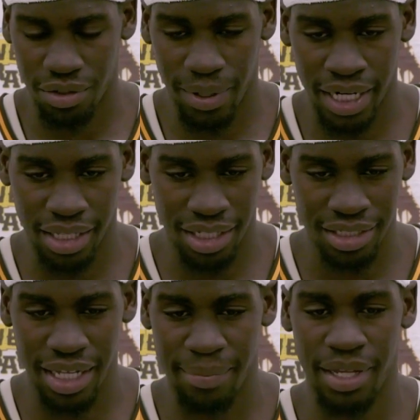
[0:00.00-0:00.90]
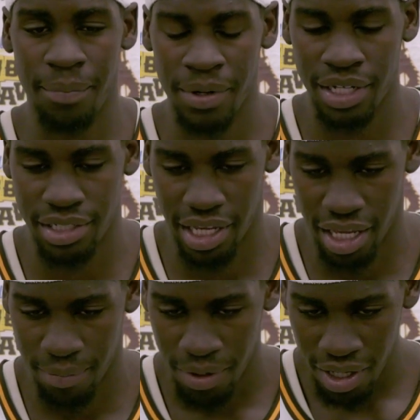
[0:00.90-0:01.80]
the way that they stepped up in this
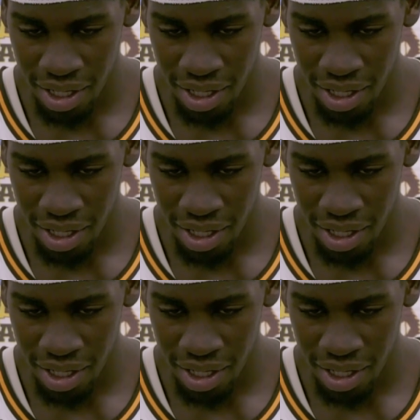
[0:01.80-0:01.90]
game.